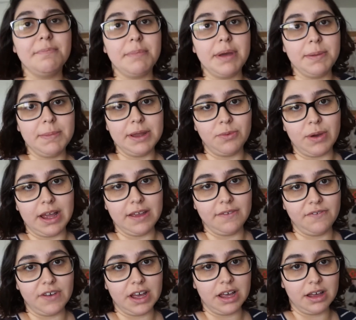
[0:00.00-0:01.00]
my
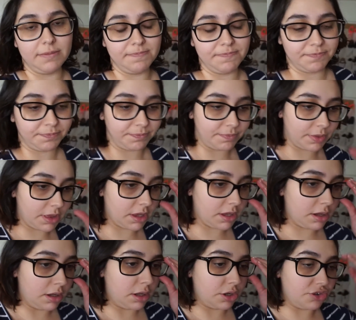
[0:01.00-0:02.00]
midwife, um,
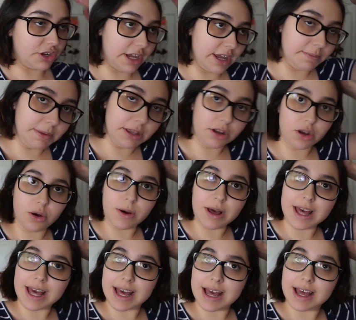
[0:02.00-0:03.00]
she gave me the go
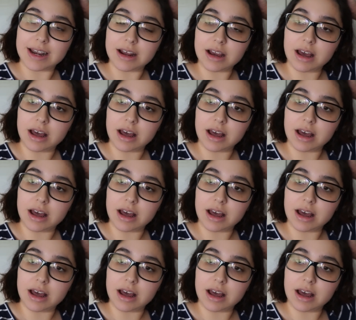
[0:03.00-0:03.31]
ahead.